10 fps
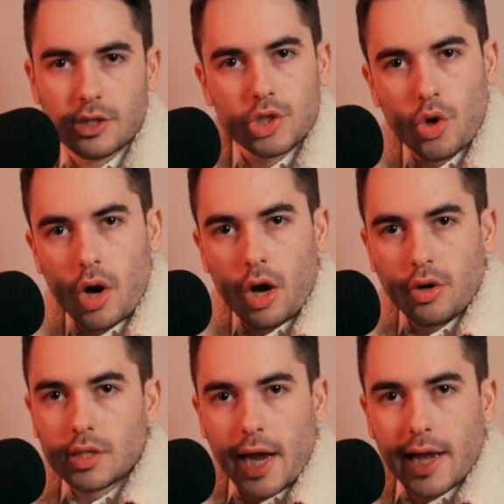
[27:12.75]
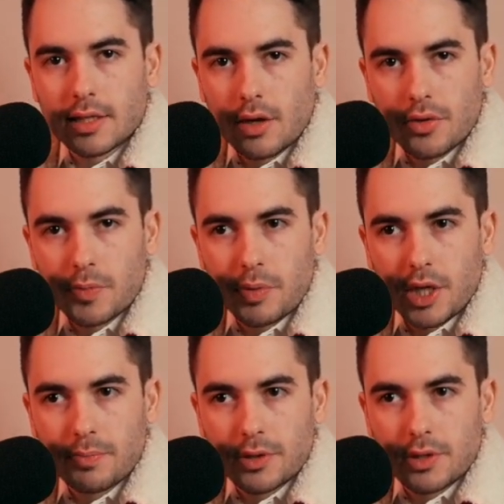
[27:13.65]
It's so hard to ask other
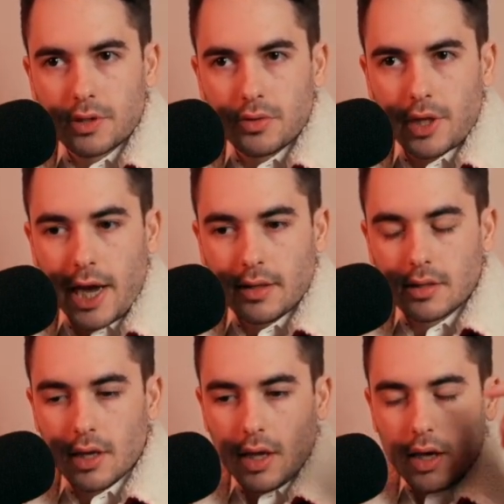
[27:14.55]
people to do that.